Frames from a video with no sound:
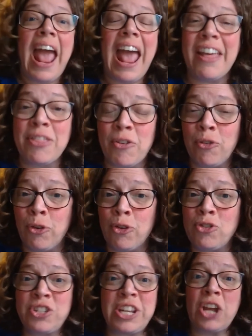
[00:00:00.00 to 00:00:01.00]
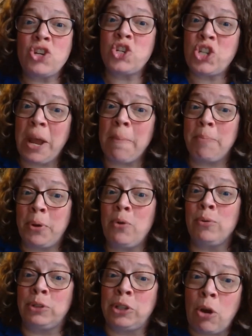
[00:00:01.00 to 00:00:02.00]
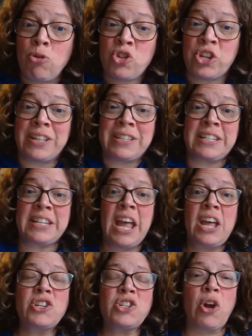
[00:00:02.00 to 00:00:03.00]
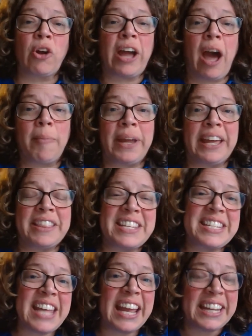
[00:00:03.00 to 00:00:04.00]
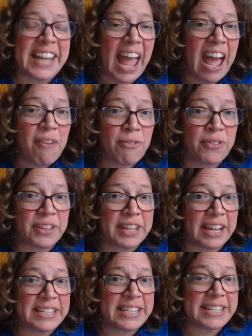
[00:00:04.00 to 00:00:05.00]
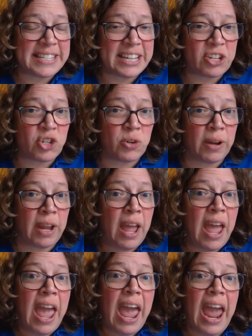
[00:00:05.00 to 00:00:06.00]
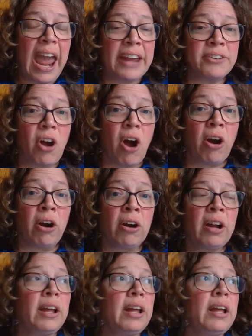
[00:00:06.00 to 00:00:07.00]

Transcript: and the first shampoo lotions start coming in the second half of the 19th century and are